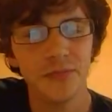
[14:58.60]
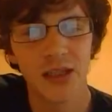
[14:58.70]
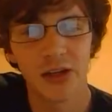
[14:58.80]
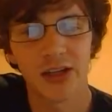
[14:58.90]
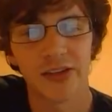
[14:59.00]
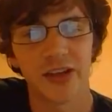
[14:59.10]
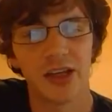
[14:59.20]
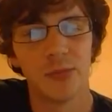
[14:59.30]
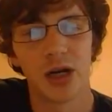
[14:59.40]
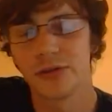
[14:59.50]
like I
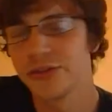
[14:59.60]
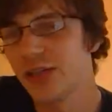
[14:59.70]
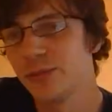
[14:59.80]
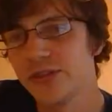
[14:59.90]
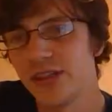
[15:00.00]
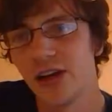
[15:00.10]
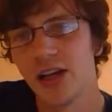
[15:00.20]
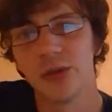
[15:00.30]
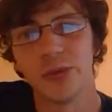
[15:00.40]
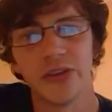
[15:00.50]
say, Markov chain Monte
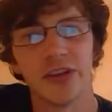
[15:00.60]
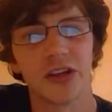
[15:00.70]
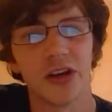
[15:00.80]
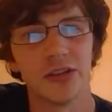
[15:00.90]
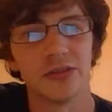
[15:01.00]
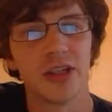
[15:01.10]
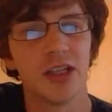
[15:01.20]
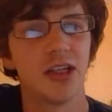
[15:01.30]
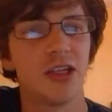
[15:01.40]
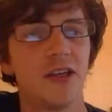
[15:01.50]
Carlo is the kind of
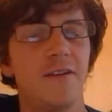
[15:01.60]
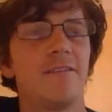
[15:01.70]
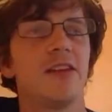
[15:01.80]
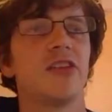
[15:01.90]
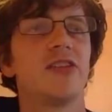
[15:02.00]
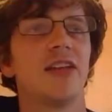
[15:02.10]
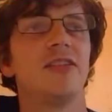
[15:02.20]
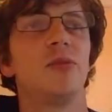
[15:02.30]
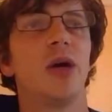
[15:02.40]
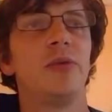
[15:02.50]
the standard way